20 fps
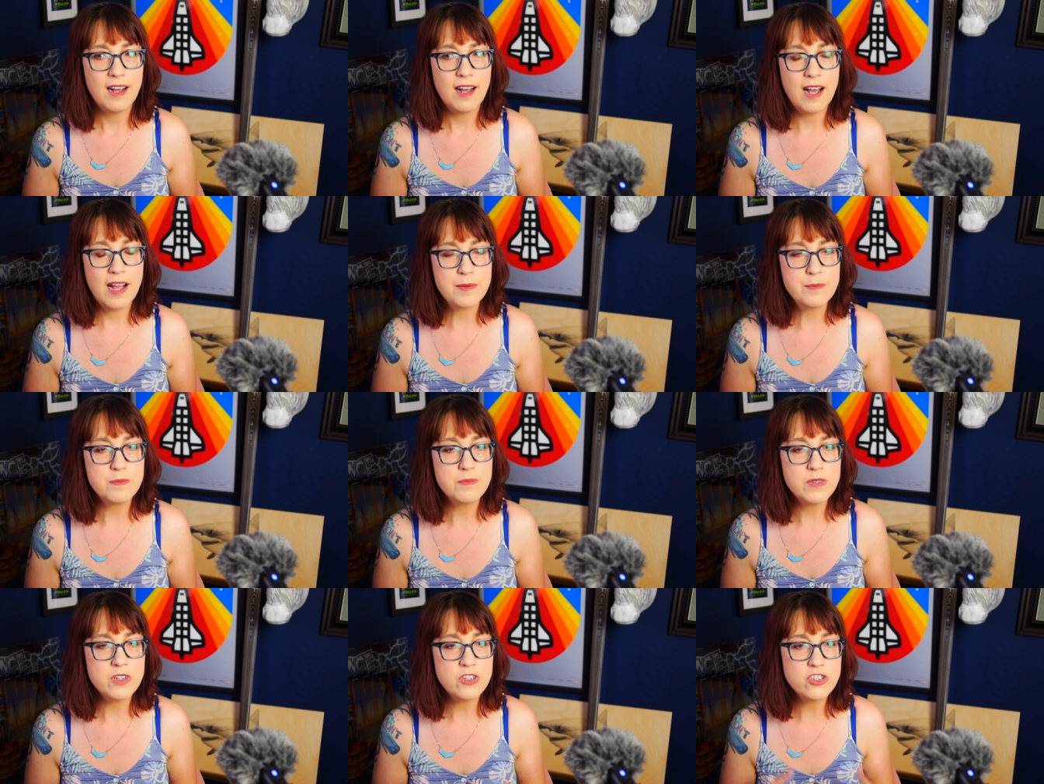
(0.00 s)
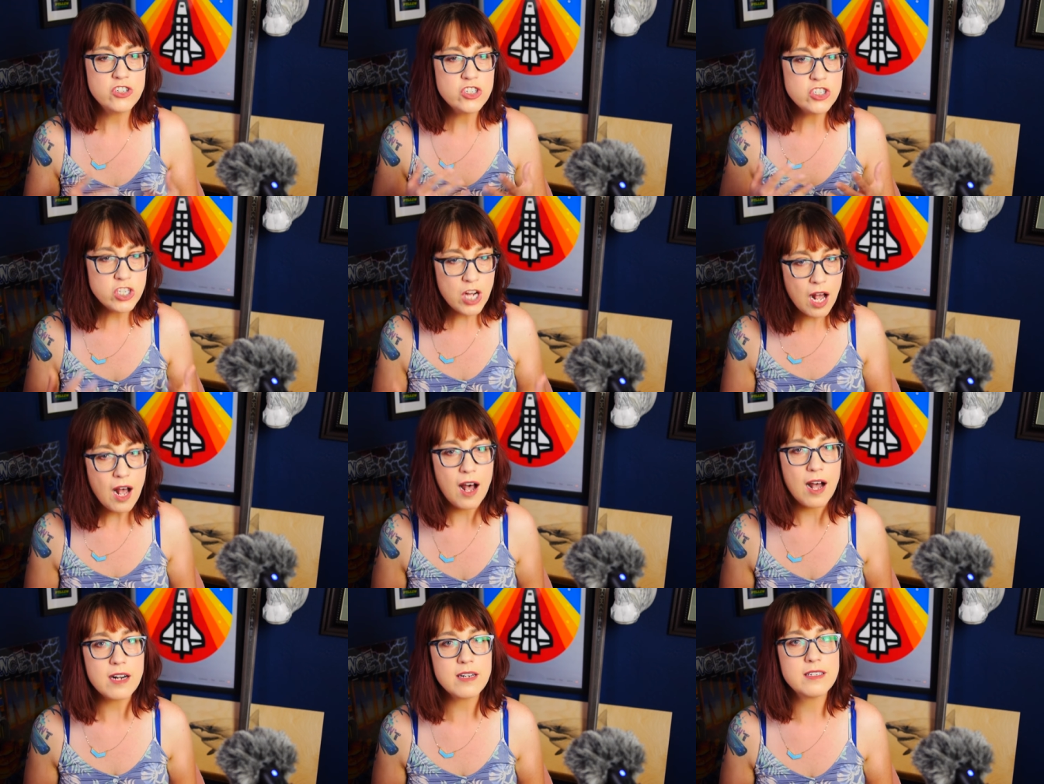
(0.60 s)
I'm
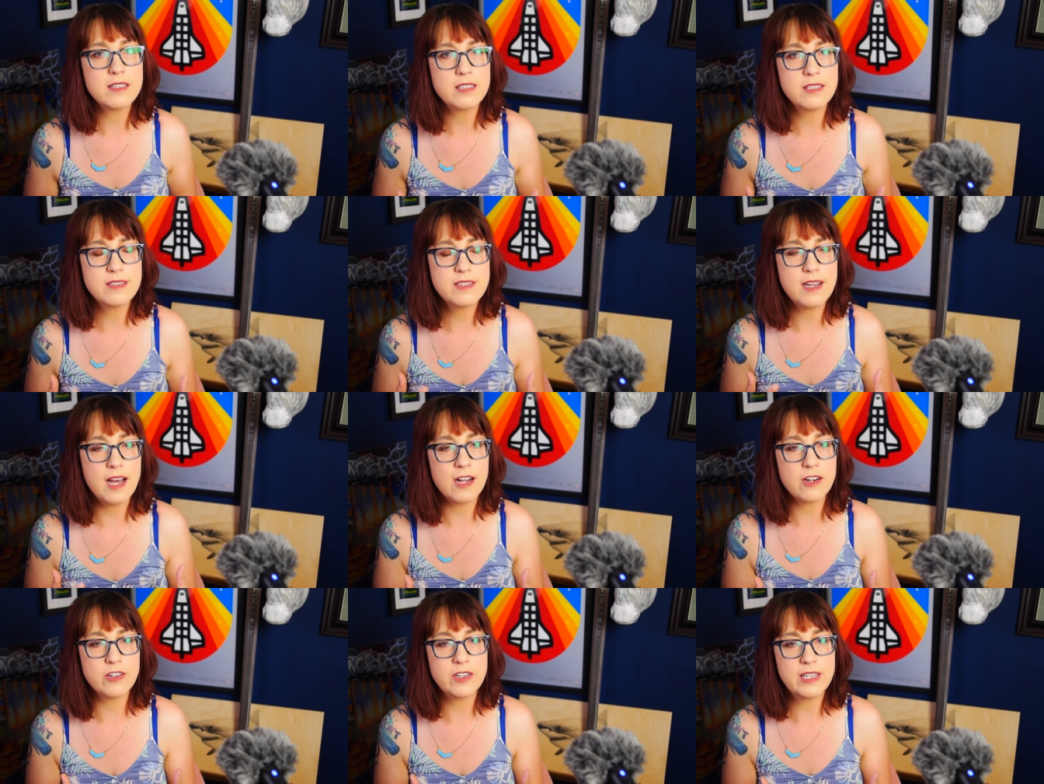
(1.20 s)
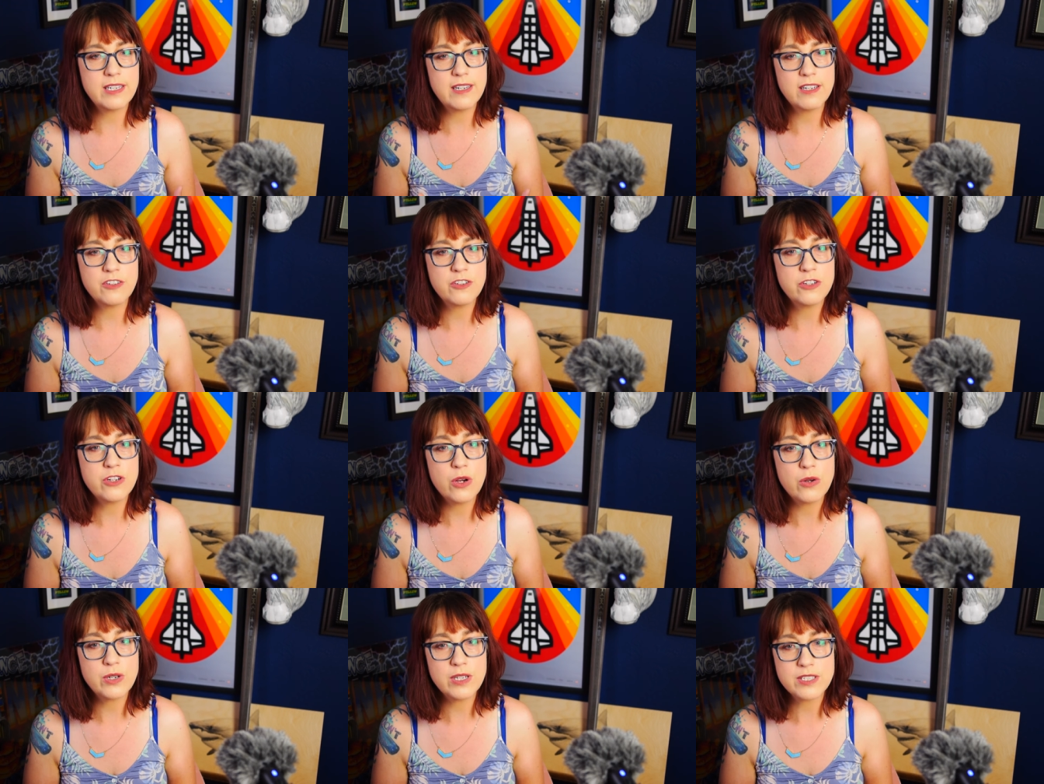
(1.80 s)
shocked Docherty didn't
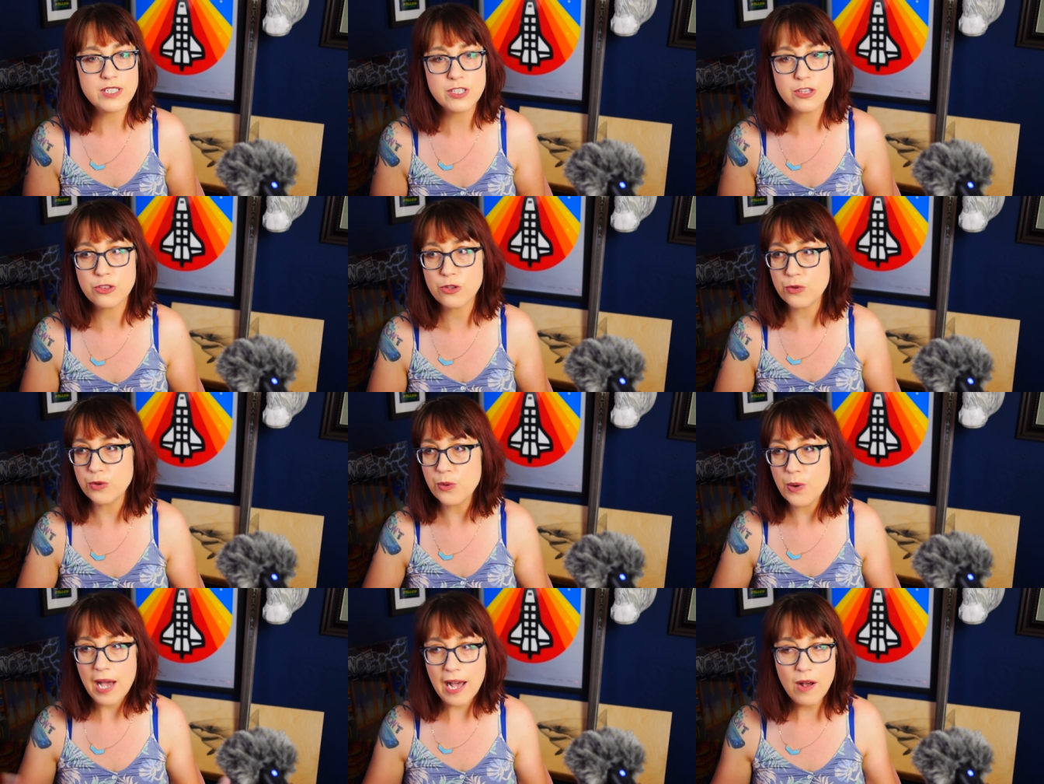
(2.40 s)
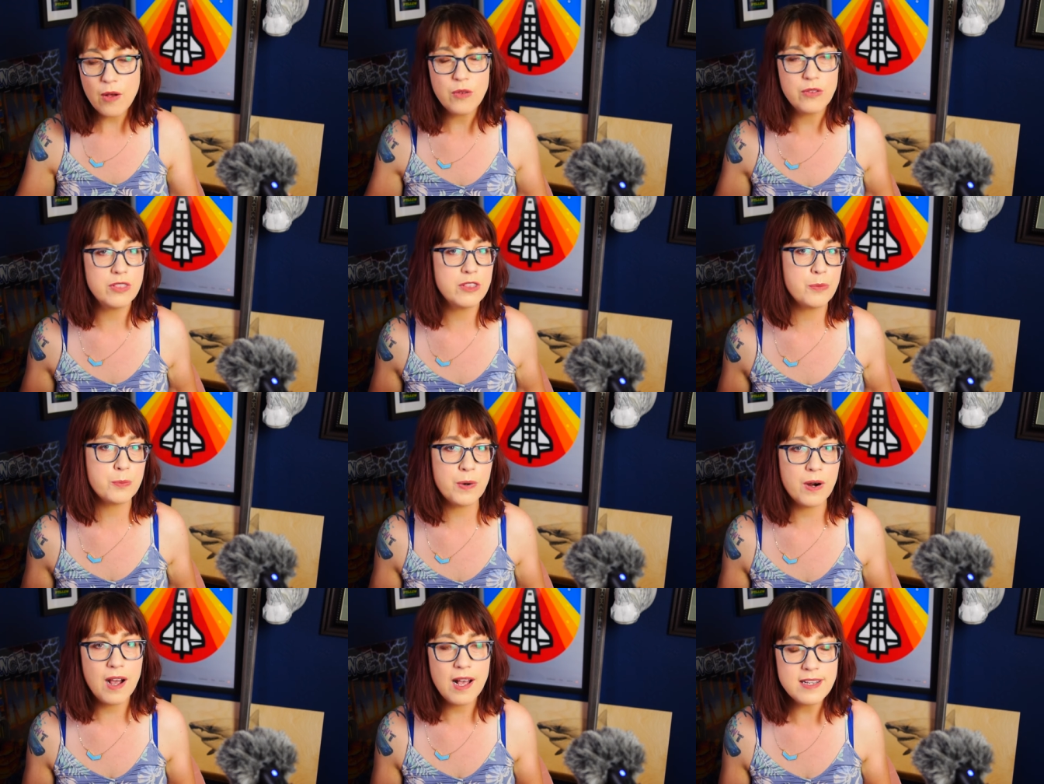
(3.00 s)
notice throughout the
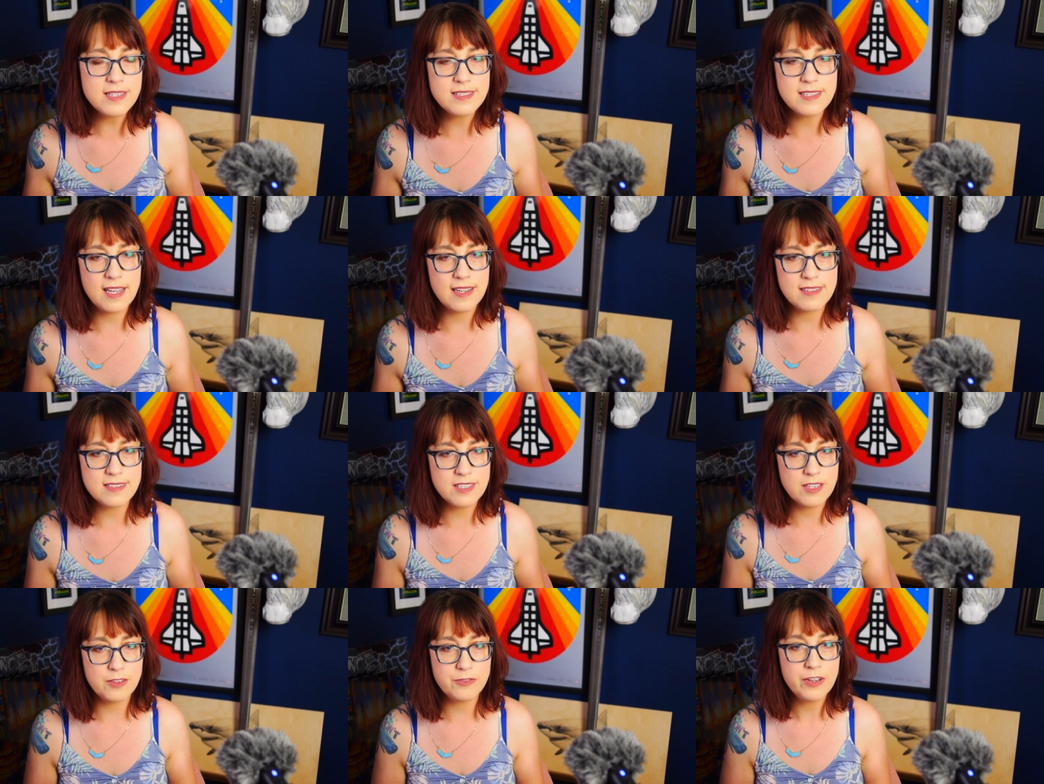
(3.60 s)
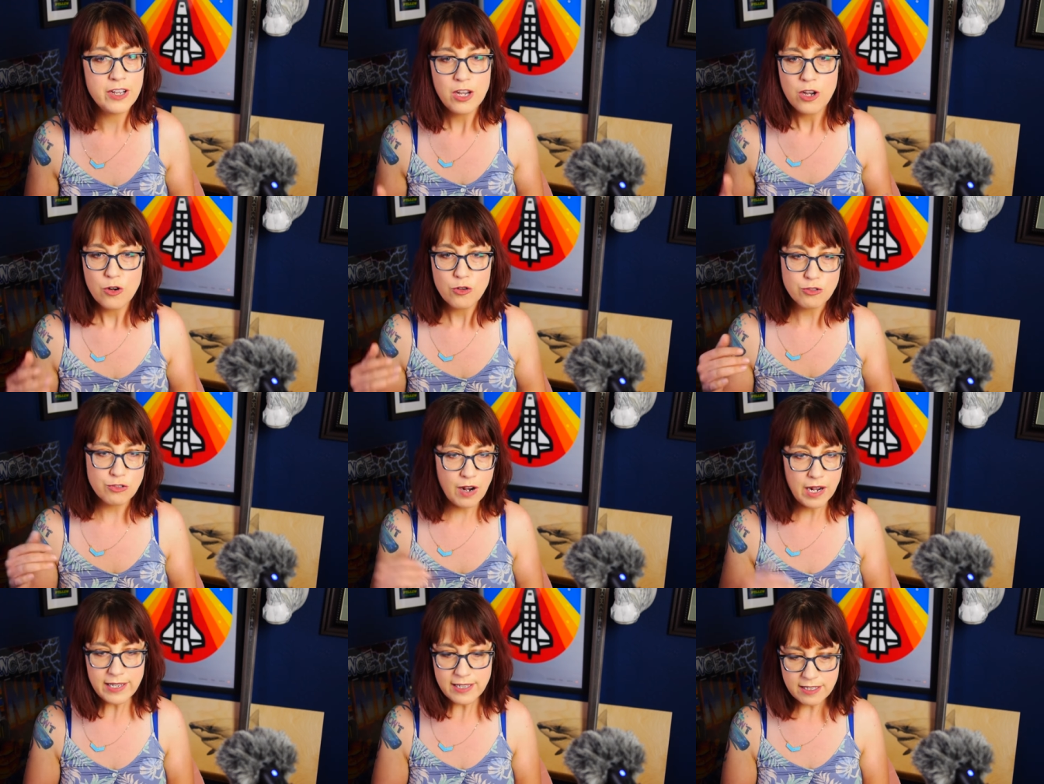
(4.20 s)
process of
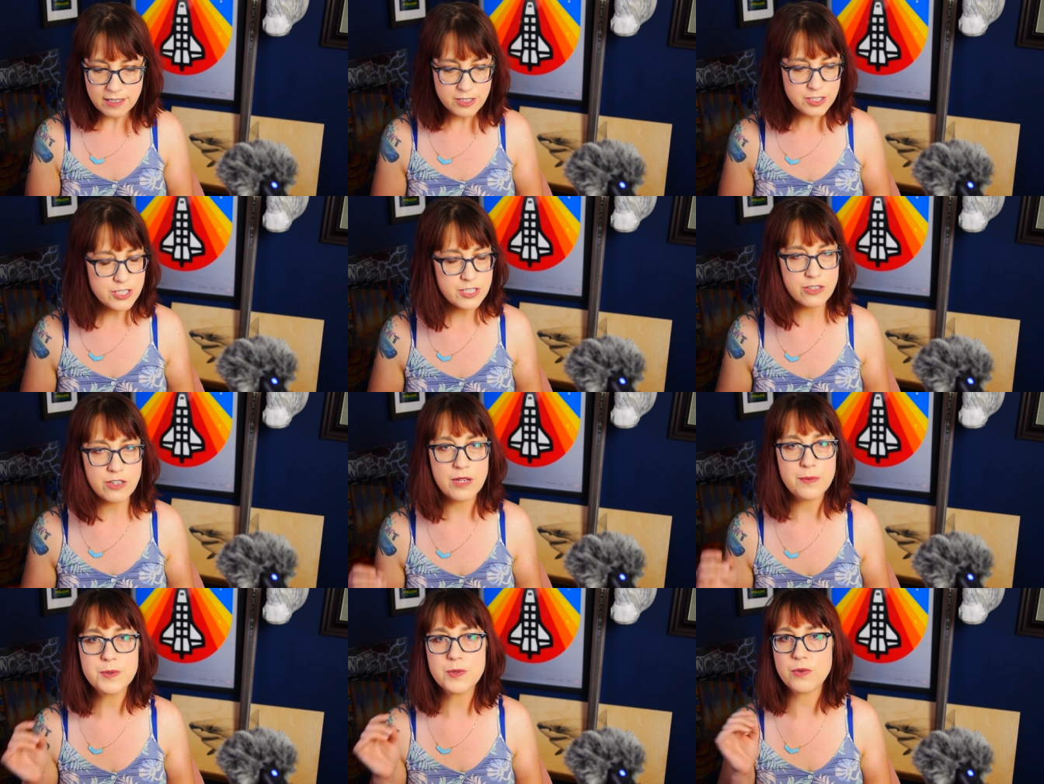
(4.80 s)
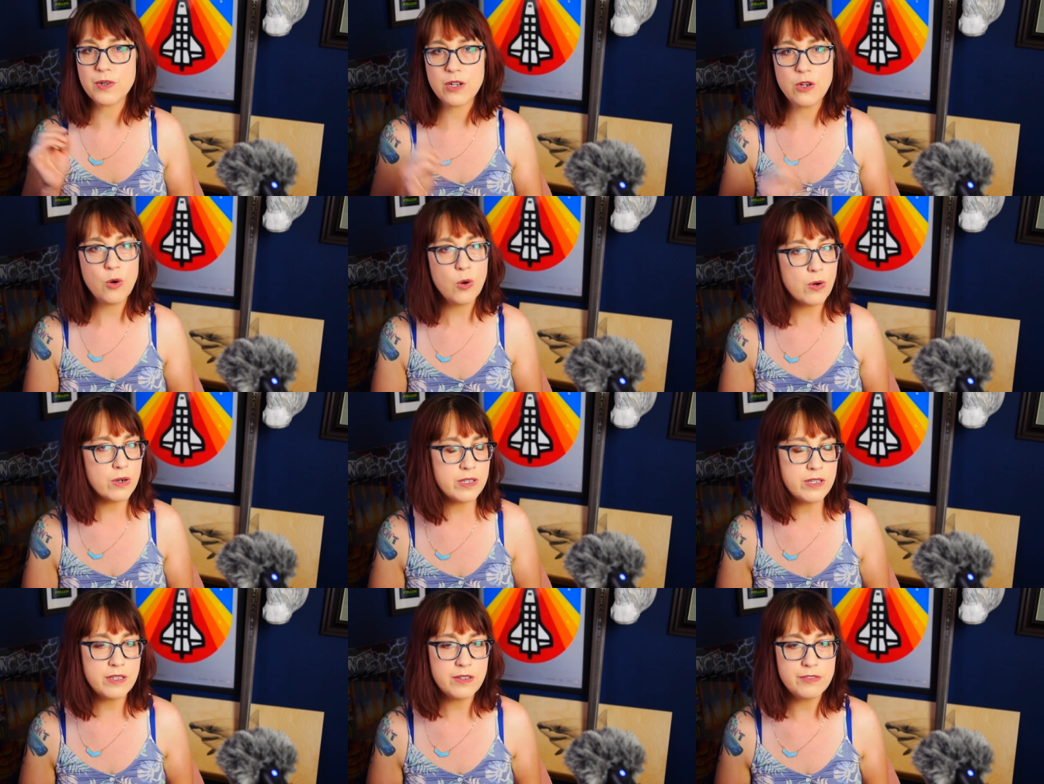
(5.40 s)
writing a script,
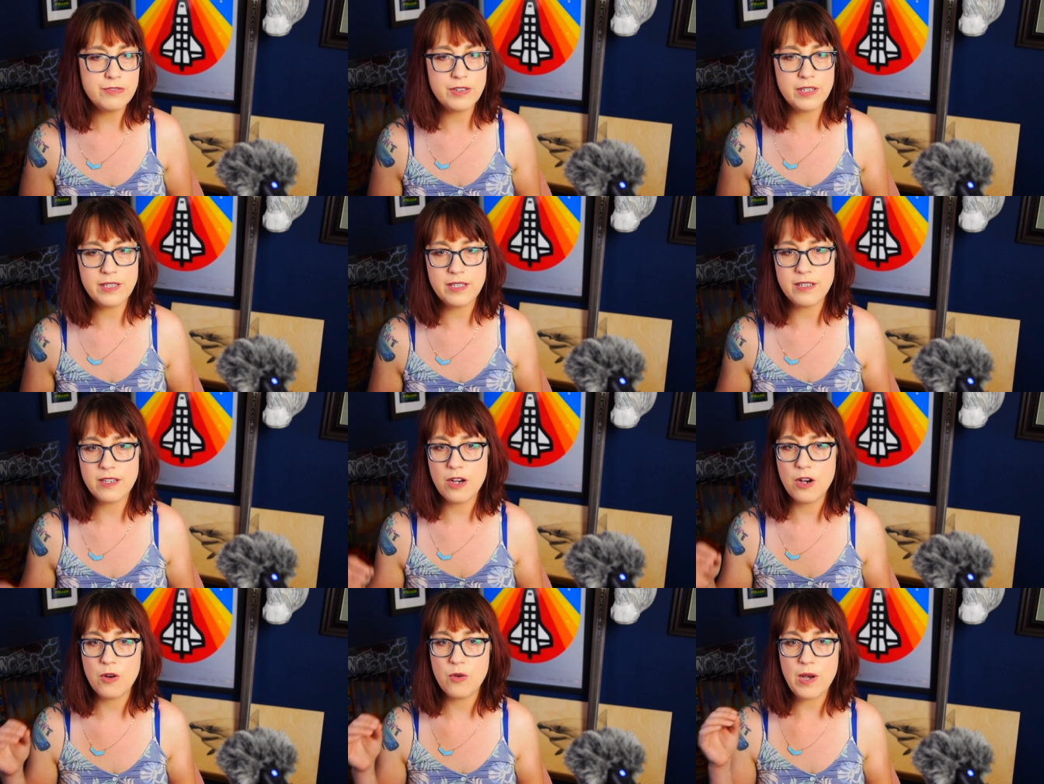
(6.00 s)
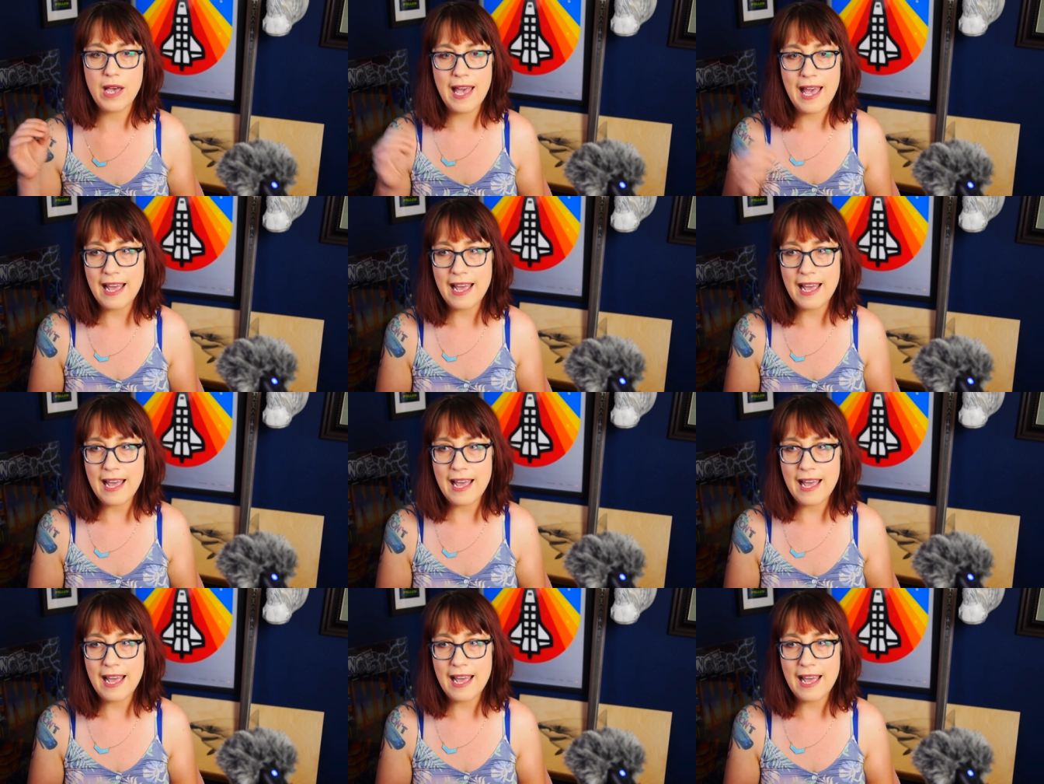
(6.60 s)
recording a video,